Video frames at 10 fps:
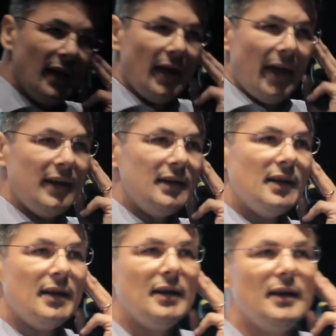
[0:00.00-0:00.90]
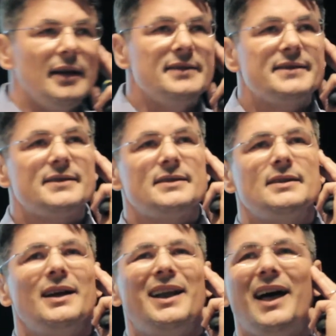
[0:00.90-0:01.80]
And it's
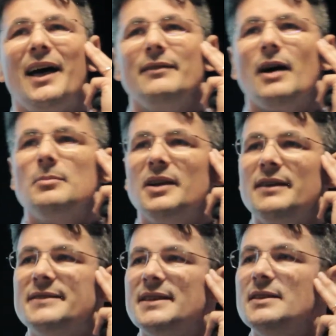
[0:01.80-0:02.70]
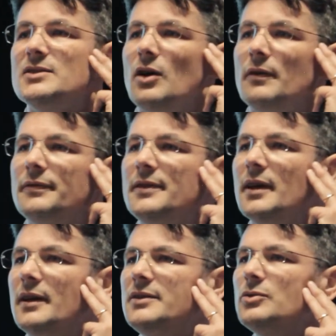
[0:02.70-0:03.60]
alive, I believe, since of
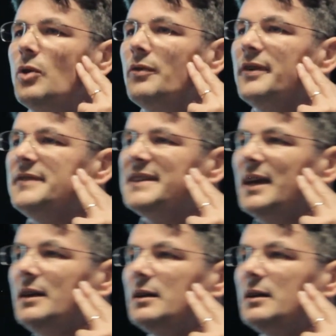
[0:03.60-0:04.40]
the 2015,